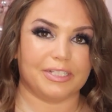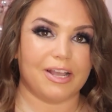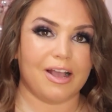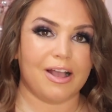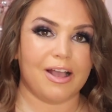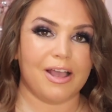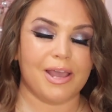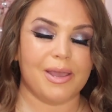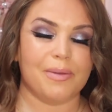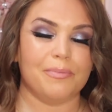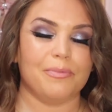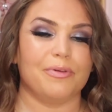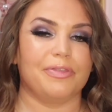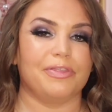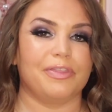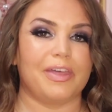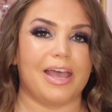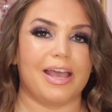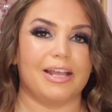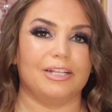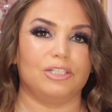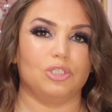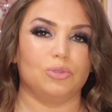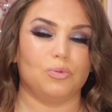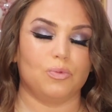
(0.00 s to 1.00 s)
time with
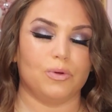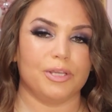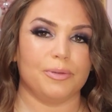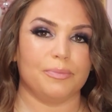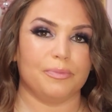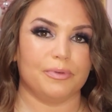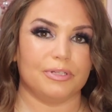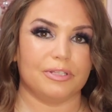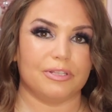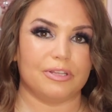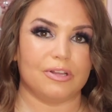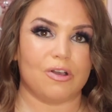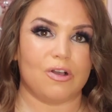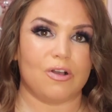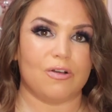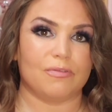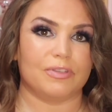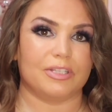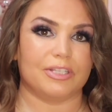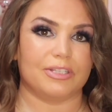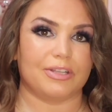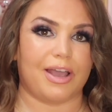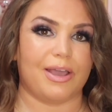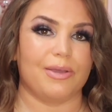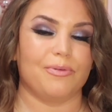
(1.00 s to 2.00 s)
that 20% off
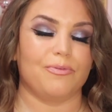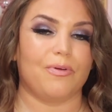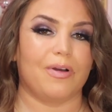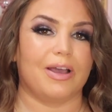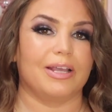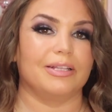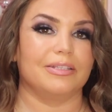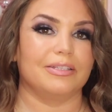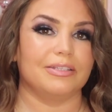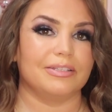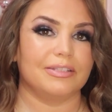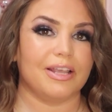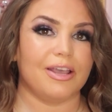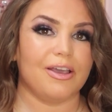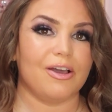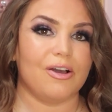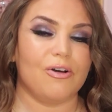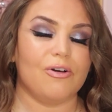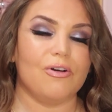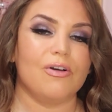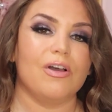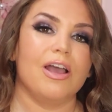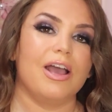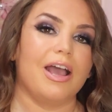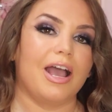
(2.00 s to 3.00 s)
site-wide
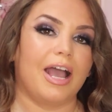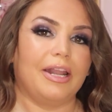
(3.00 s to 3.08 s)
sale.